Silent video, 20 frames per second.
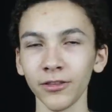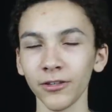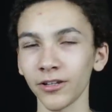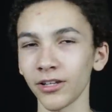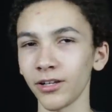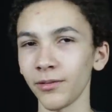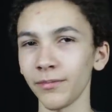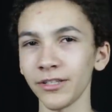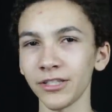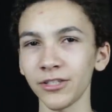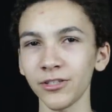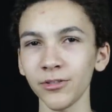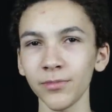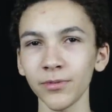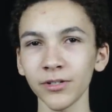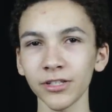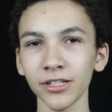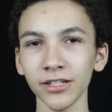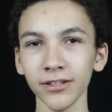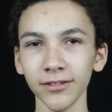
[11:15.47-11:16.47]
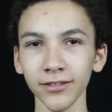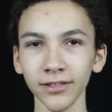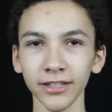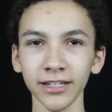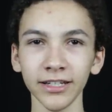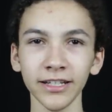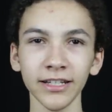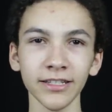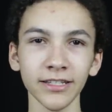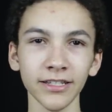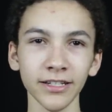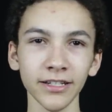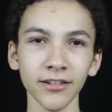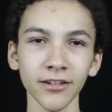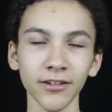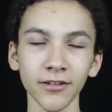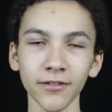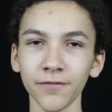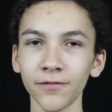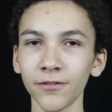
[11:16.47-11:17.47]
They're going to be super chill and
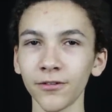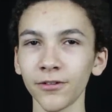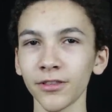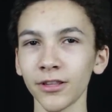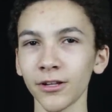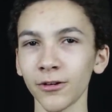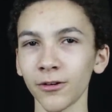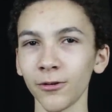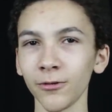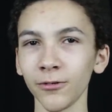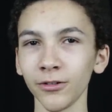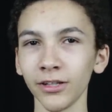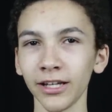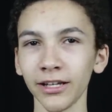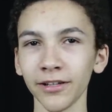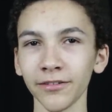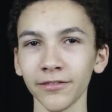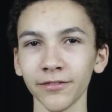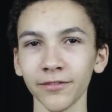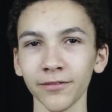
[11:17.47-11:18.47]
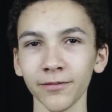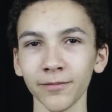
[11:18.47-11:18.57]
easy for their whole life.